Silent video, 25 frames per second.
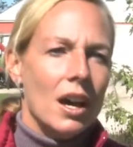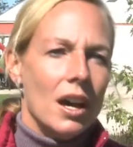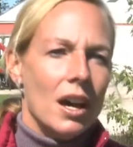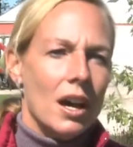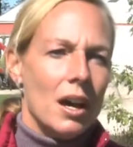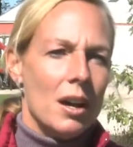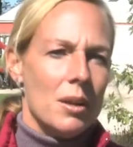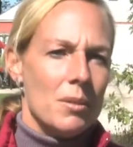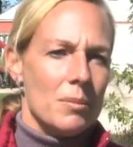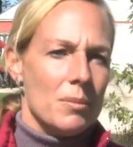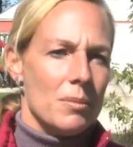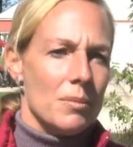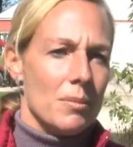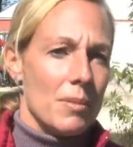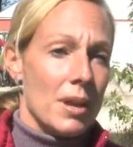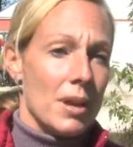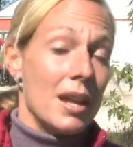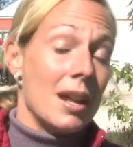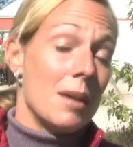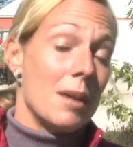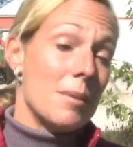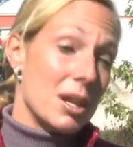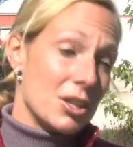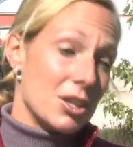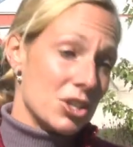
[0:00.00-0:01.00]
and
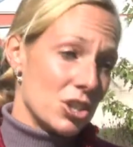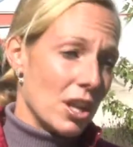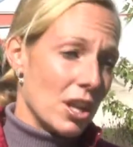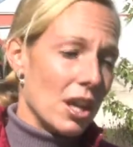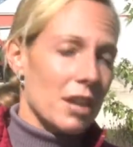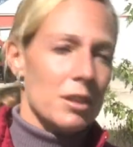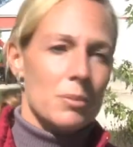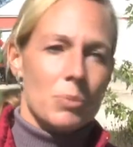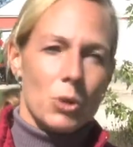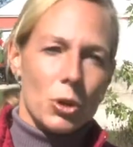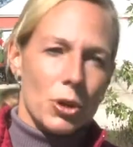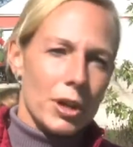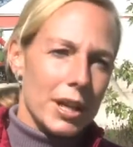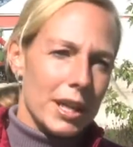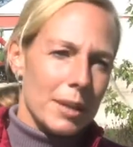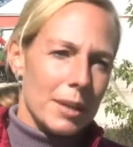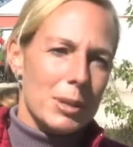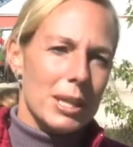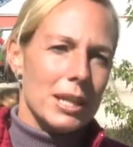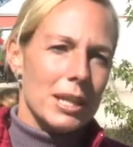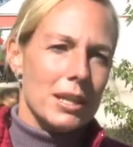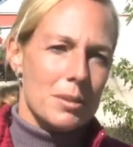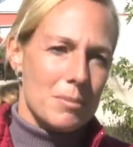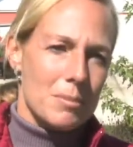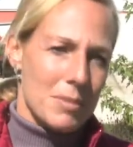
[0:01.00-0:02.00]
I'm actually on the
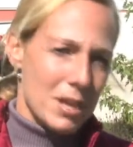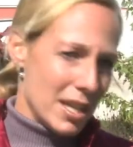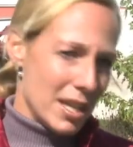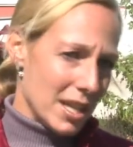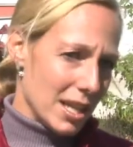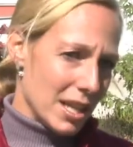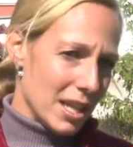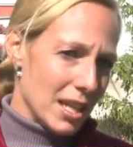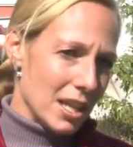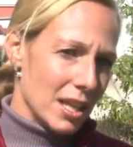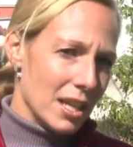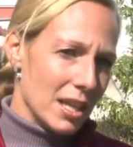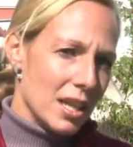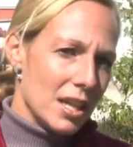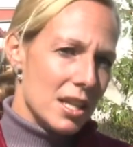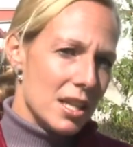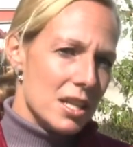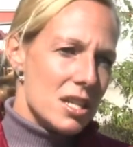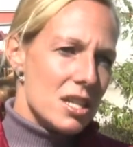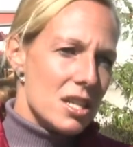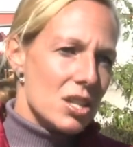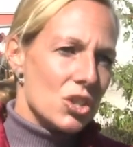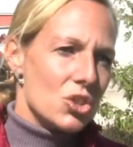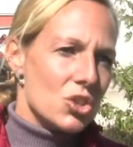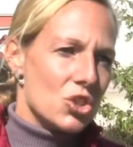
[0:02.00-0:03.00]
programming committee.
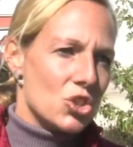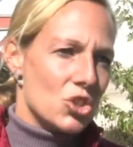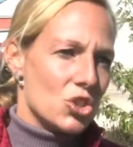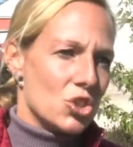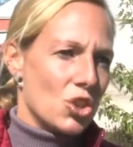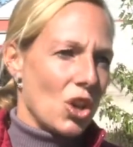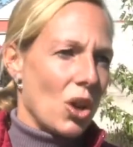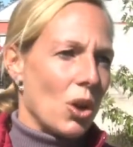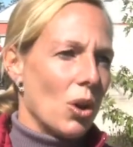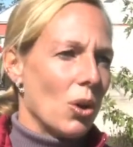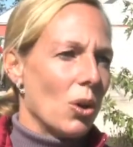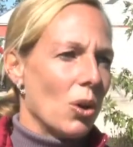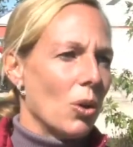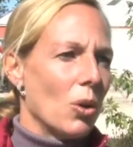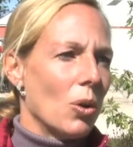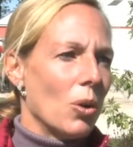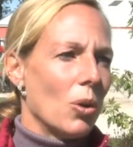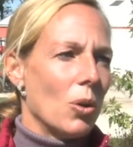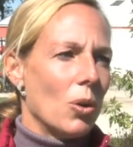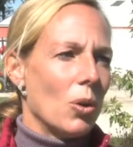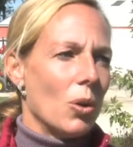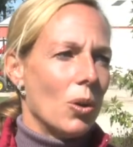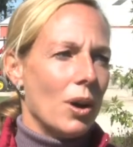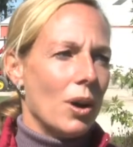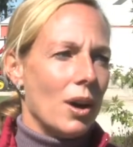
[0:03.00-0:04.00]

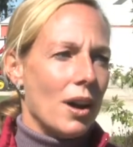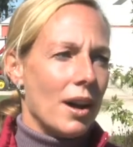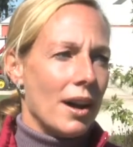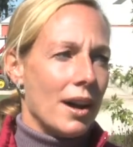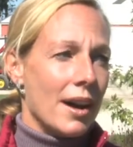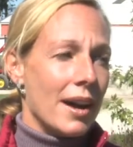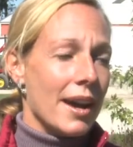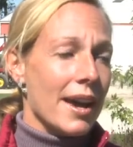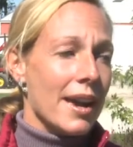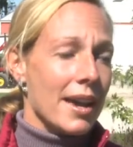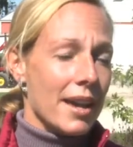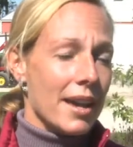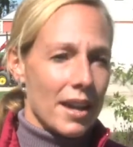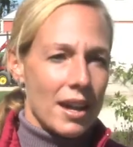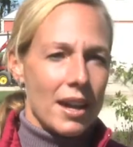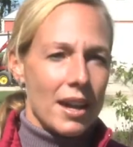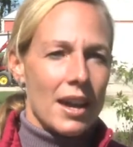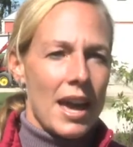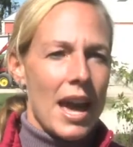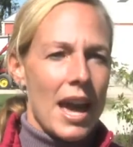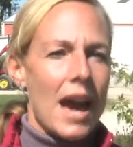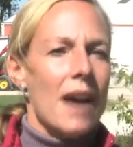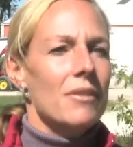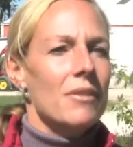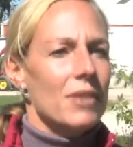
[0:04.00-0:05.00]
So I
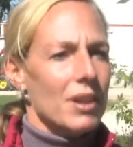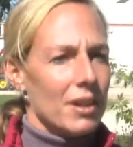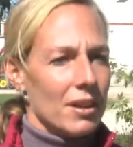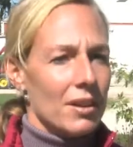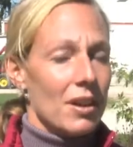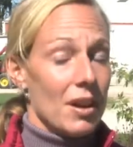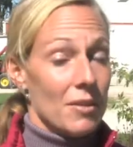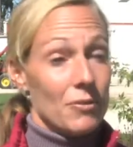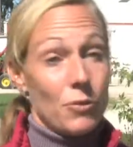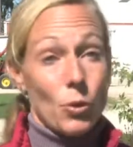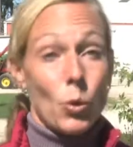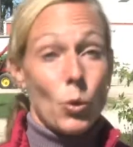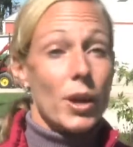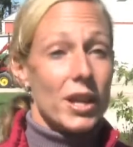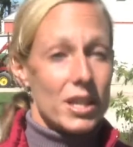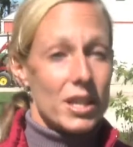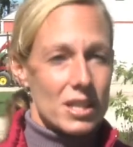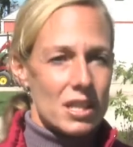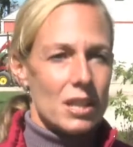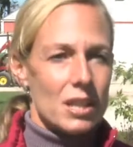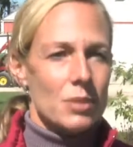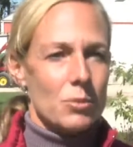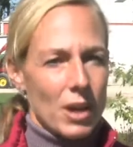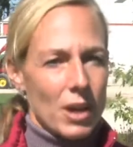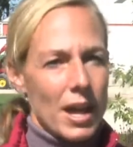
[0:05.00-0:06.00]
have a voice
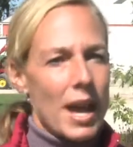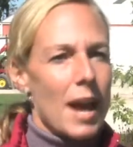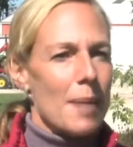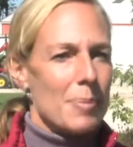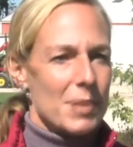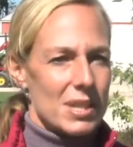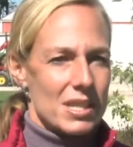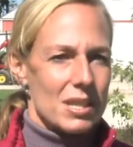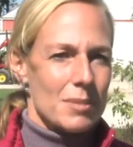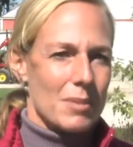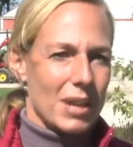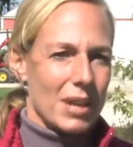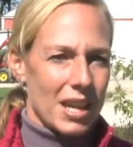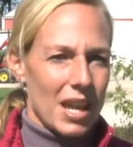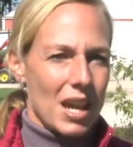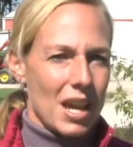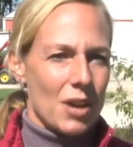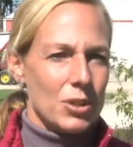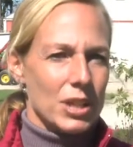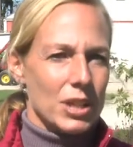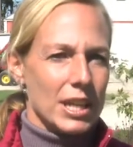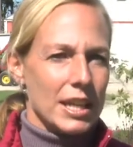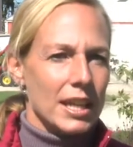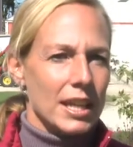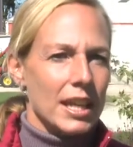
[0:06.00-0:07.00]
in what happens in my
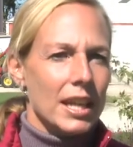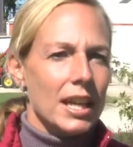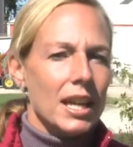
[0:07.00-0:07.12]
county.